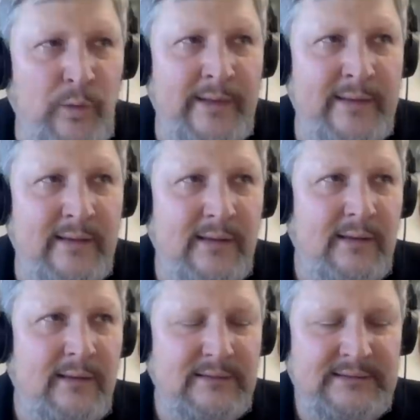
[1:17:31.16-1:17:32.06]
with,
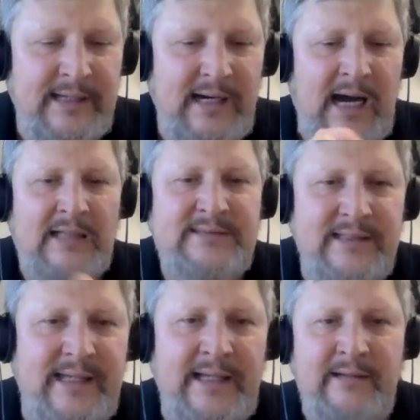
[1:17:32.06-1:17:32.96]
say,
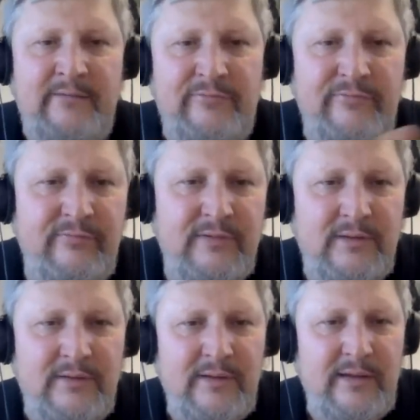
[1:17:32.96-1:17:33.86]
oxidative
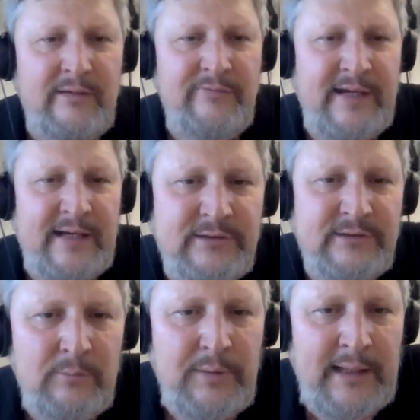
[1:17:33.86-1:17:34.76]
effects
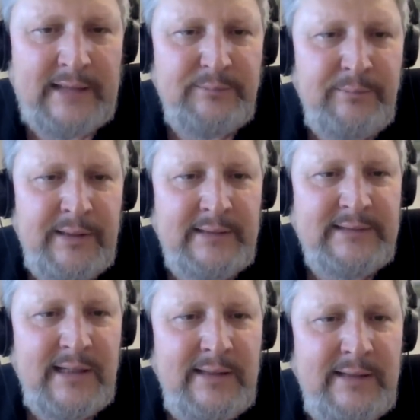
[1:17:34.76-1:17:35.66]
on plants. But
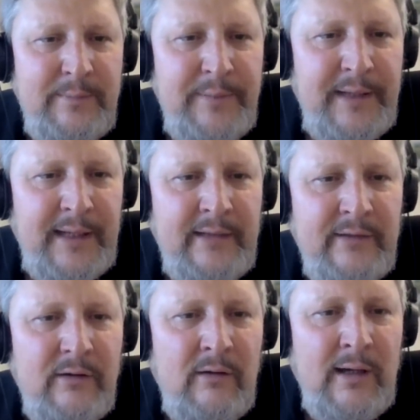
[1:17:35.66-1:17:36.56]
it's going to
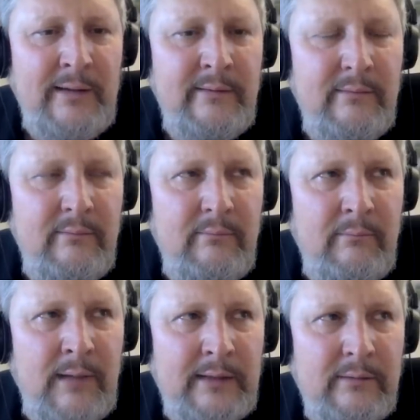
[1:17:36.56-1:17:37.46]
depend on,
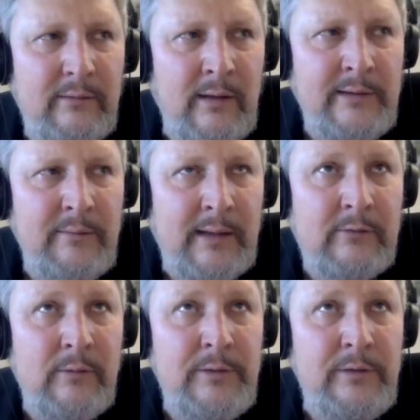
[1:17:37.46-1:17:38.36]
mic on the
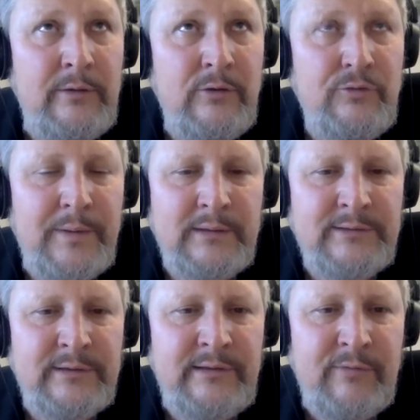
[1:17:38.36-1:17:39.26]
microbe you use, because
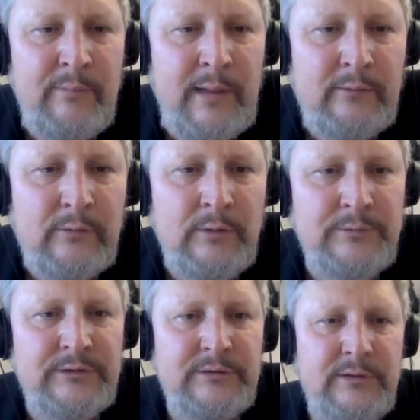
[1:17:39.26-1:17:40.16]
they're different
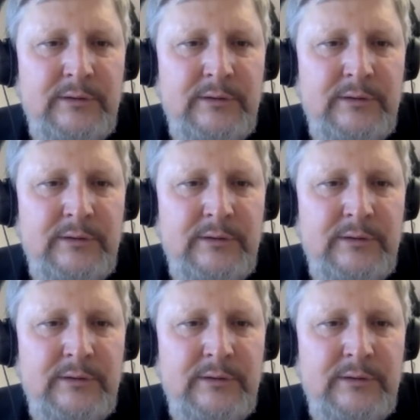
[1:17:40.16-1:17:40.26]
microbes